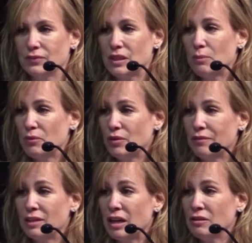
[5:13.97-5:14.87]
Some of you
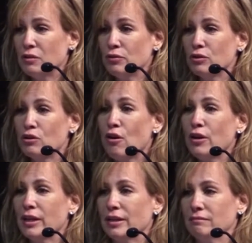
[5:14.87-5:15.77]
haven't gotten your first car
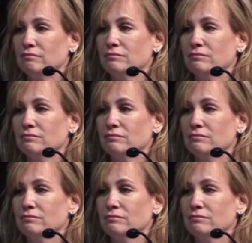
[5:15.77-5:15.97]
yet.